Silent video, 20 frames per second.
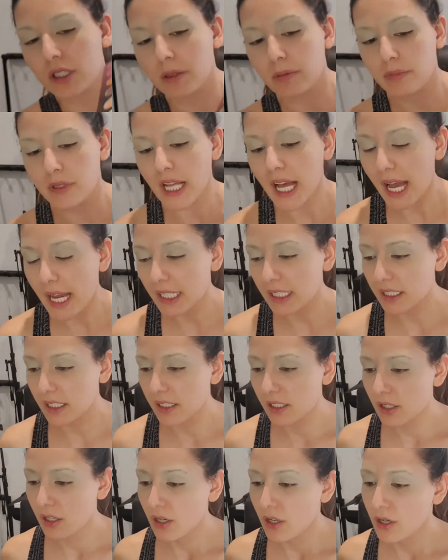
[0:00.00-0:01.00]
black.
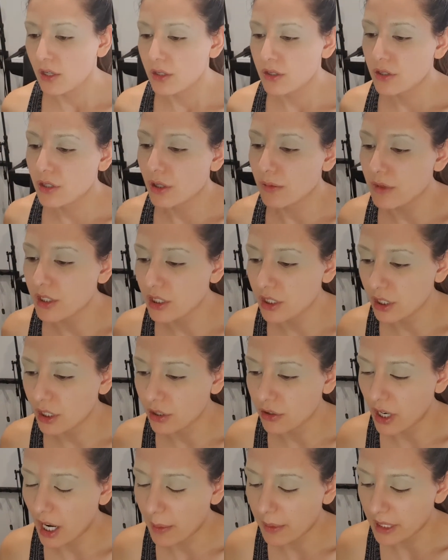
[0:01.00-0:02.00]
So I'm just going to
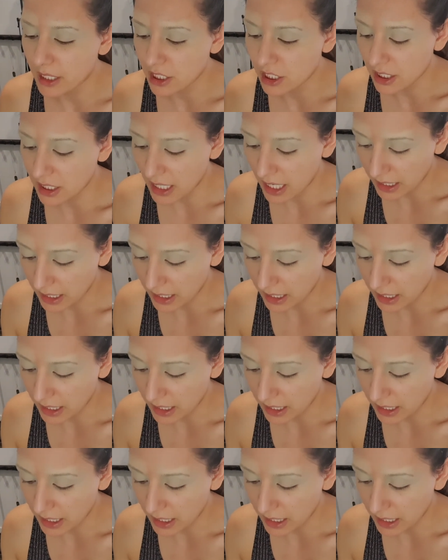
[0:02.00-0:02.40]
grab into that